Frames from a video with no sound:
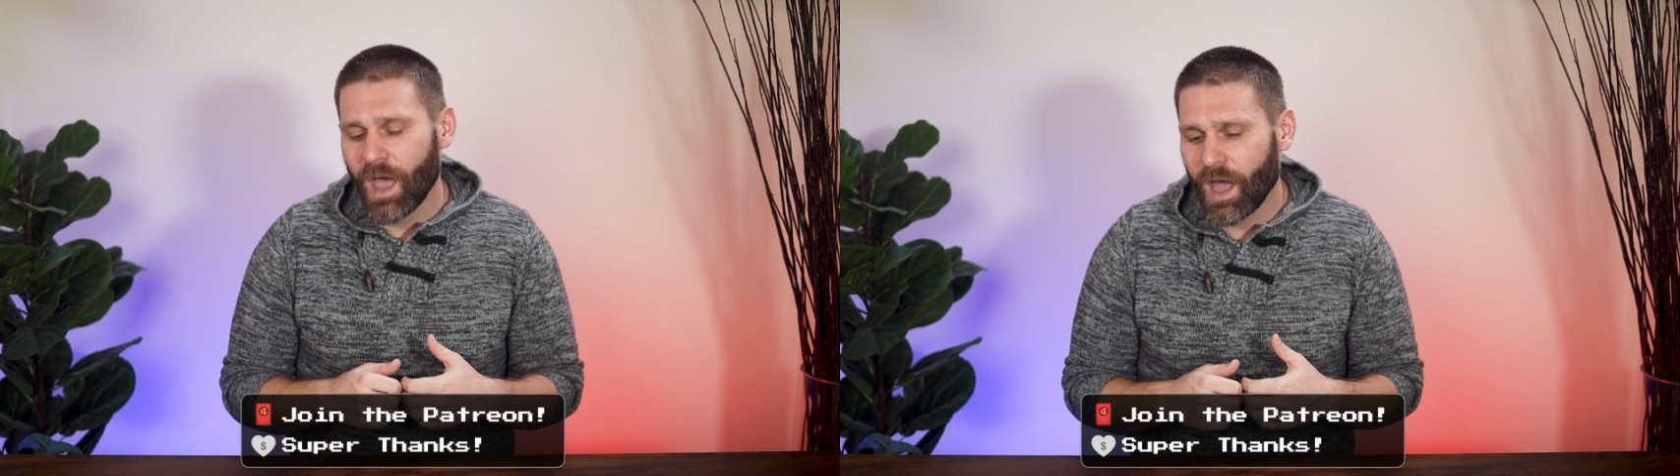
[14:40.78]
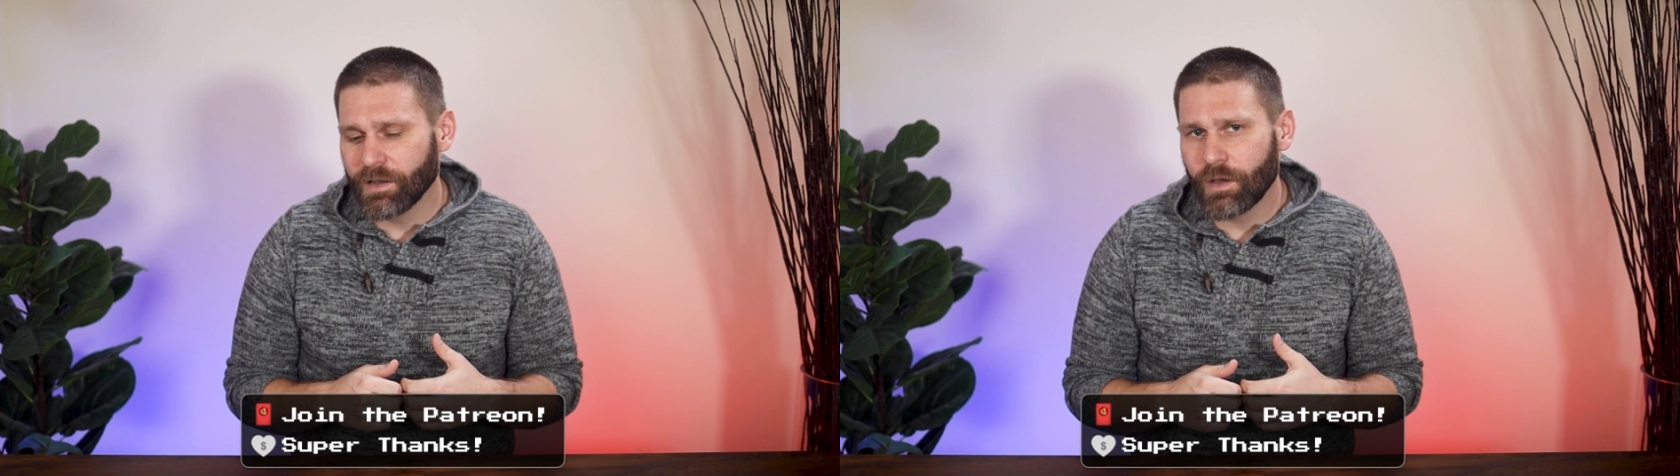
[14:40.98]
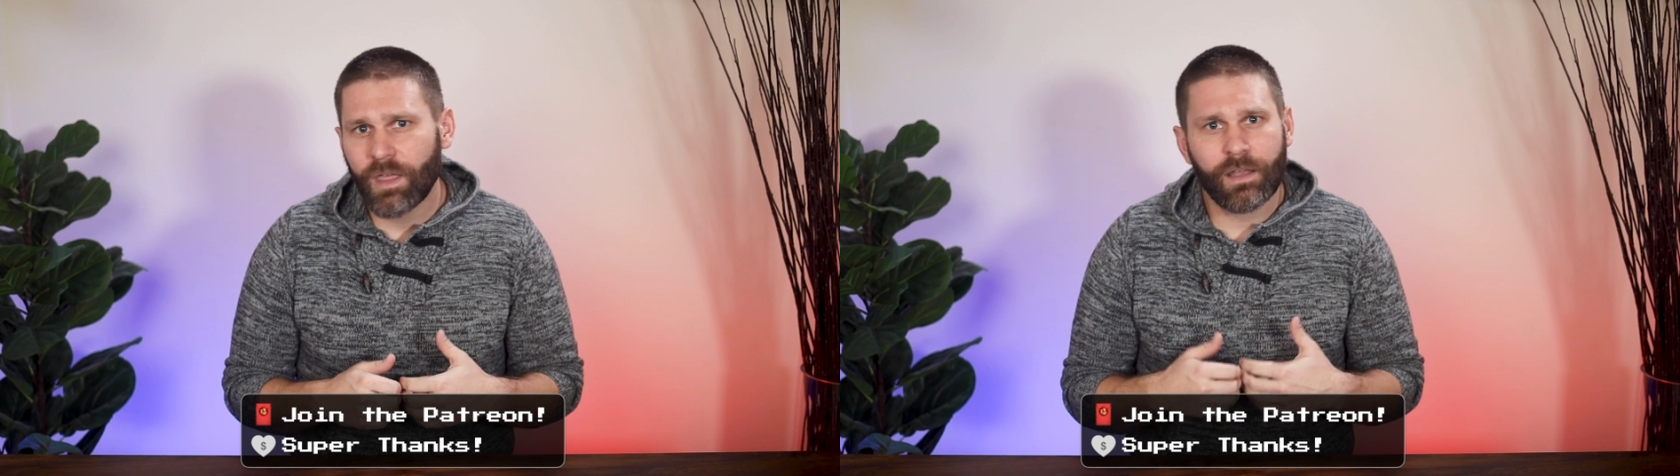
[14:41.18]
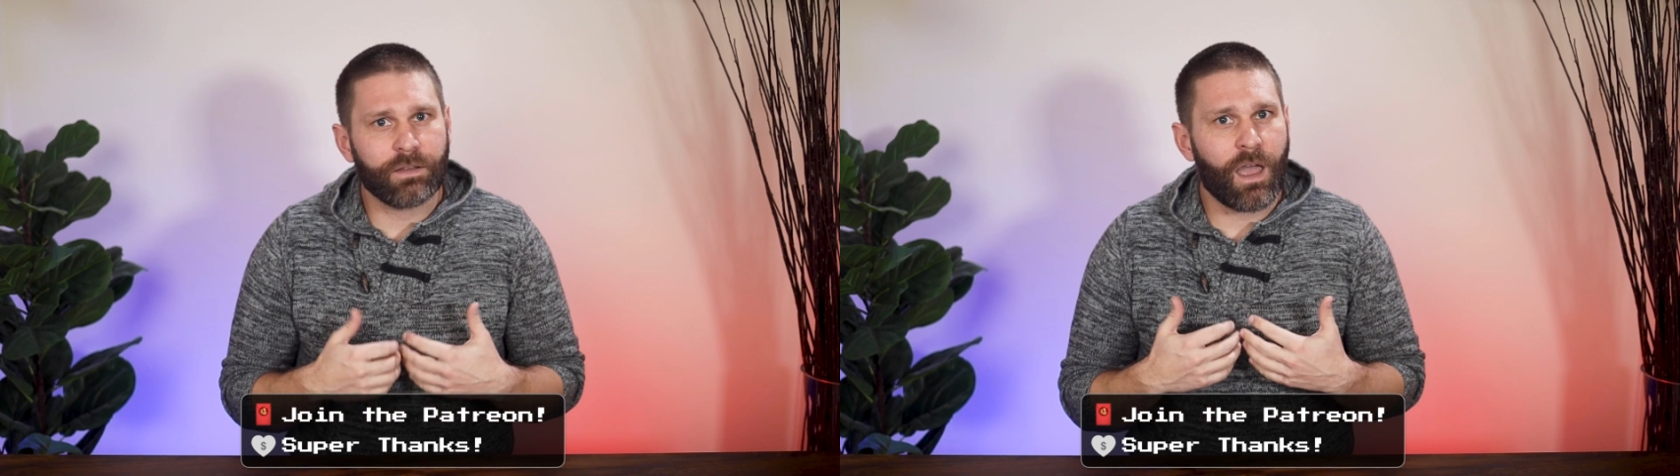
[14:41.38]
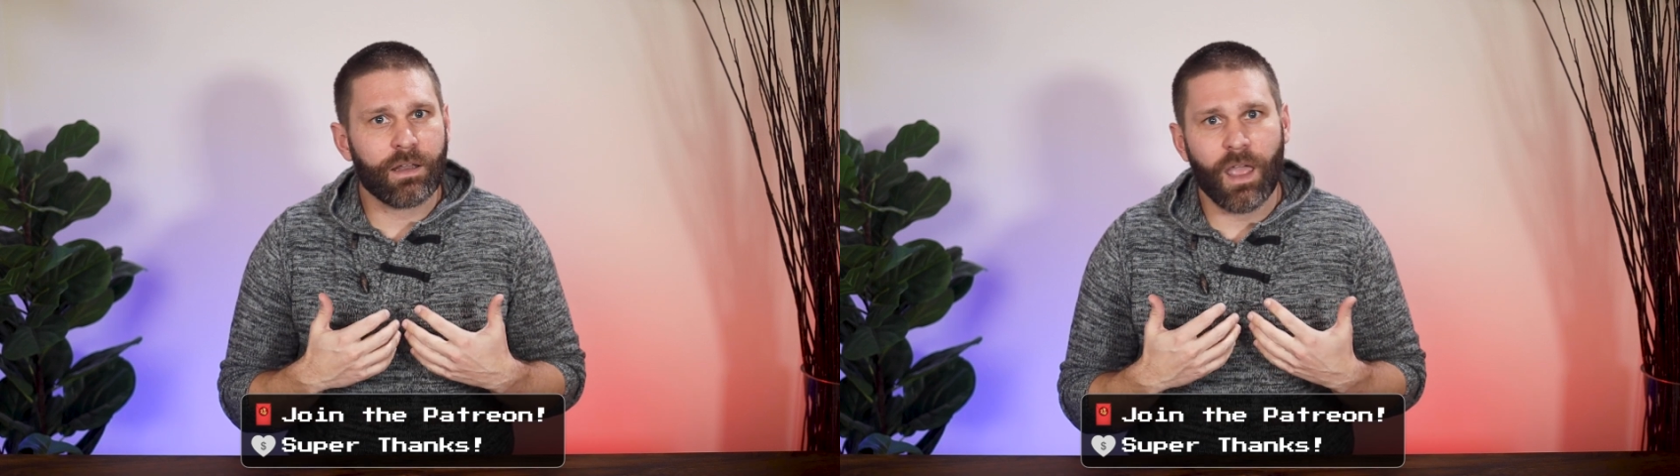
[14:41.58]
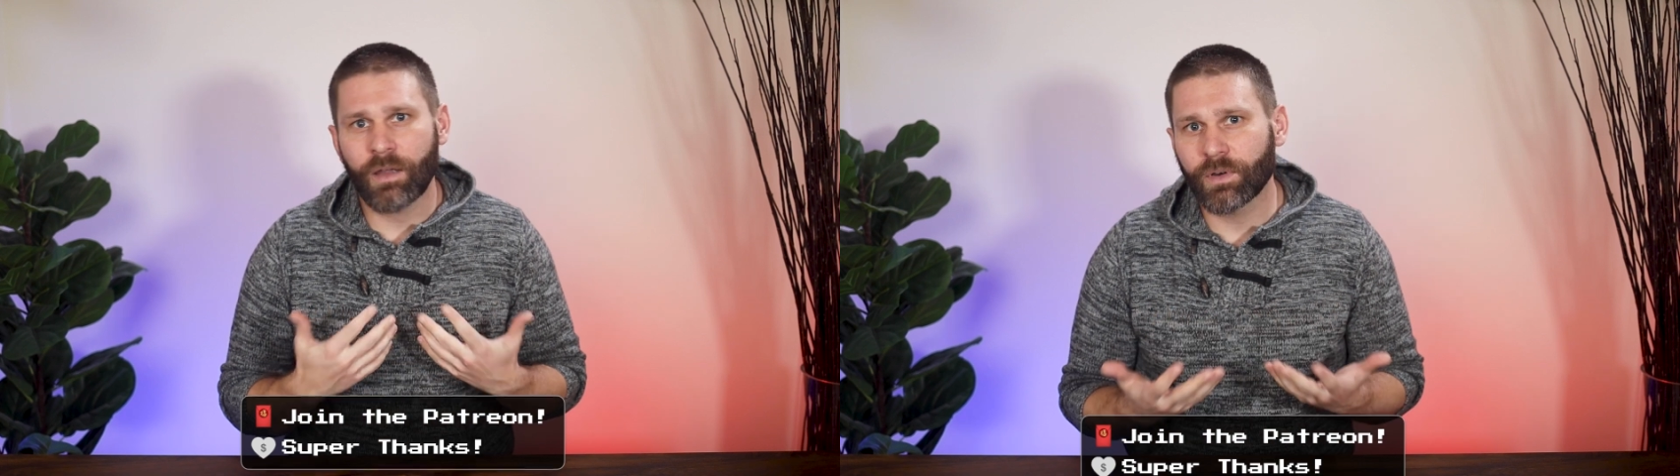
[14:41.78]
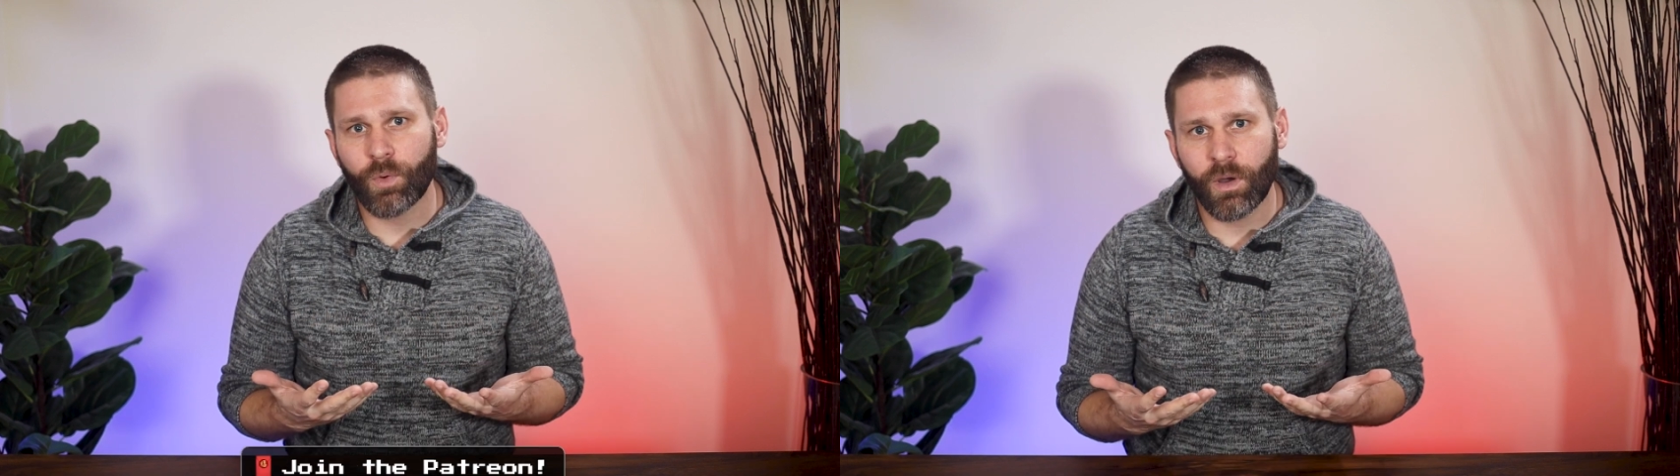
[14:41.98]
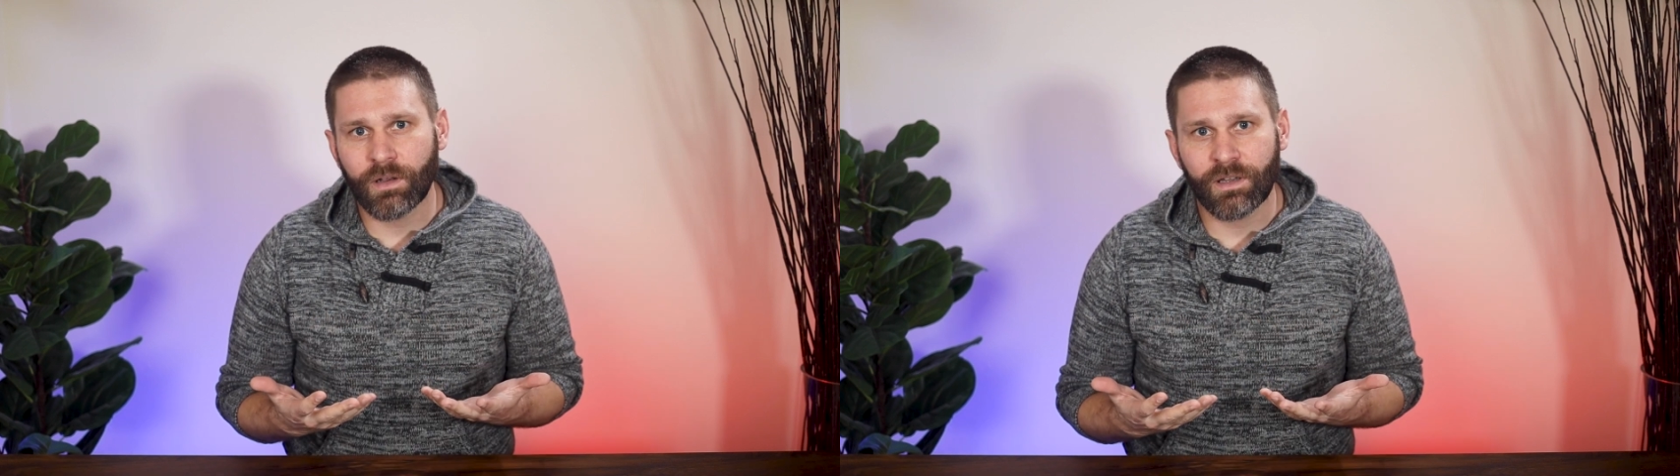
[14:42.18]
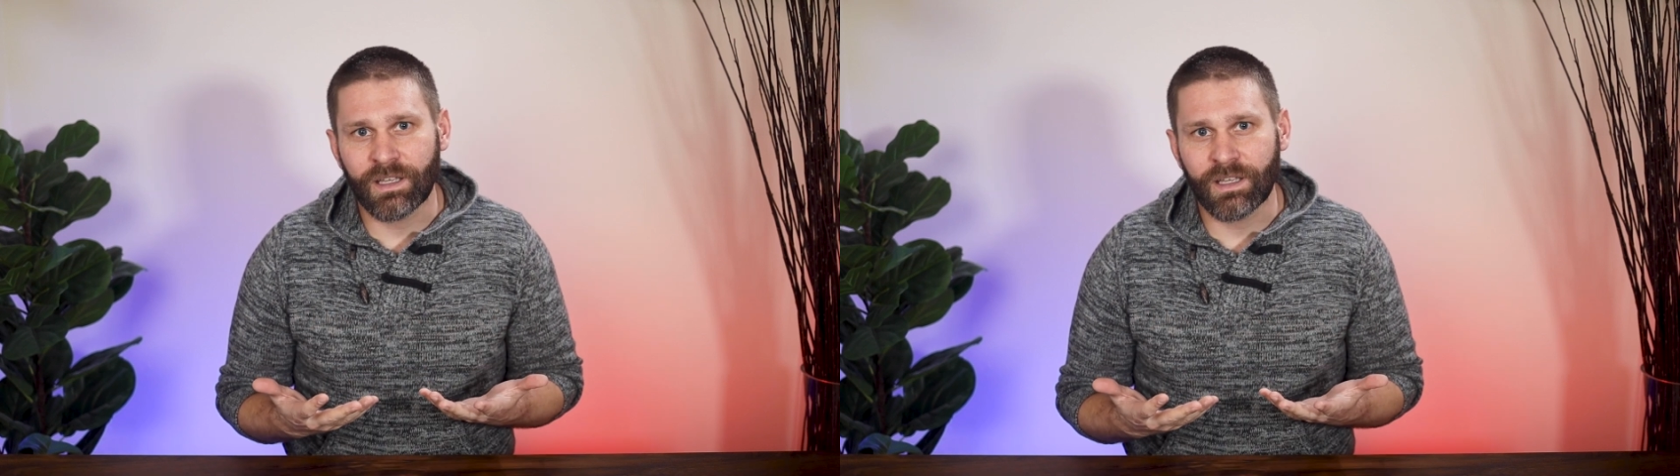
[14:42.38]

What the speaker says: I know that not everyone